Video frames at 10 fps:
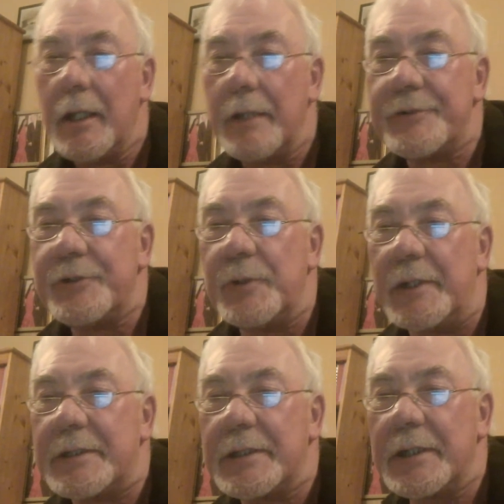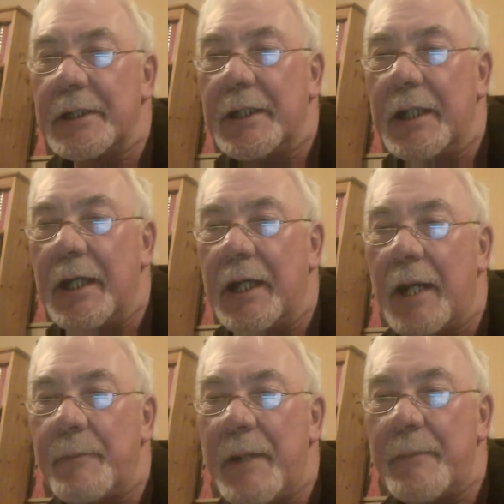Stuart. I
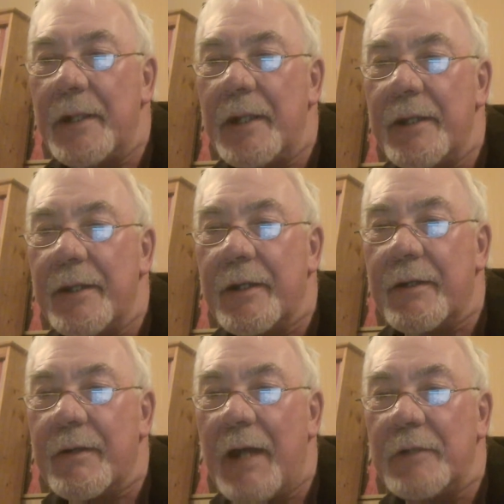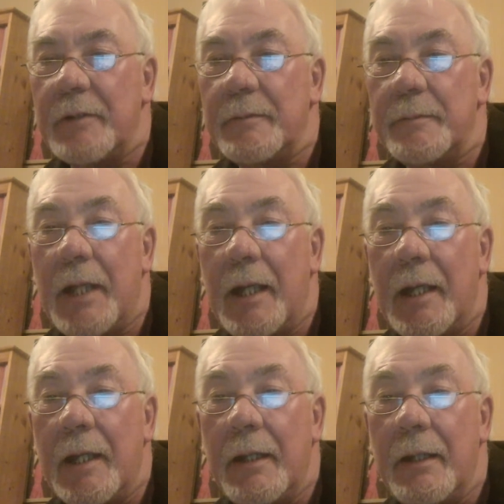remember the gravel
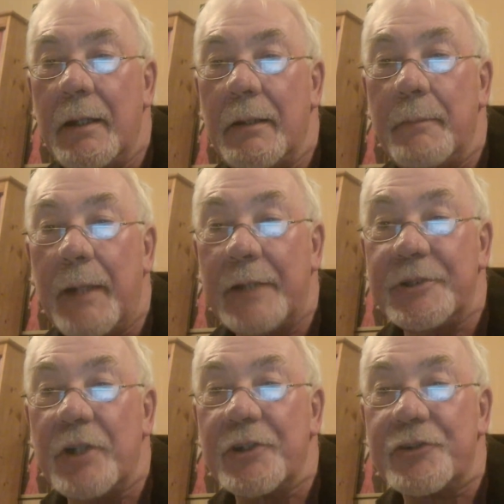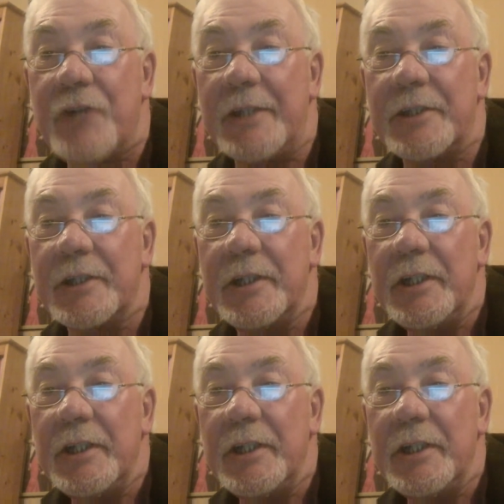badges on the Trent